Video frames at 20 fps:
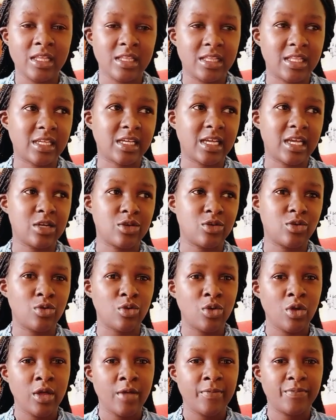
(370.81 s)
they can
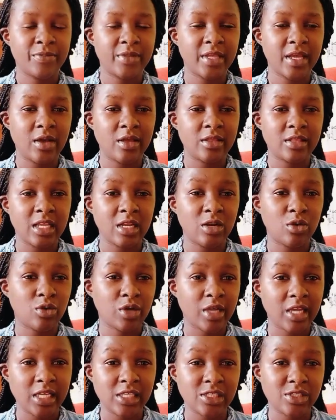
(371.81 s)
know the
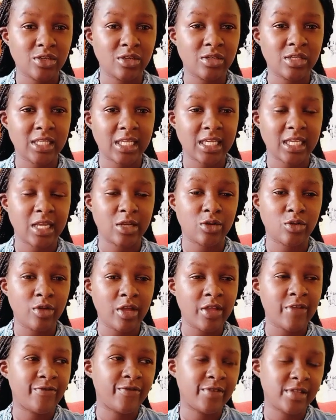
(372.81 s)
location, they can
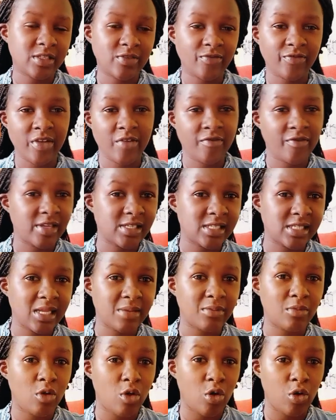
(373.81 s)
know if it favors
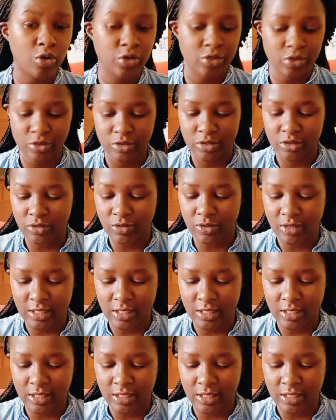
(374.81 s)
them or not.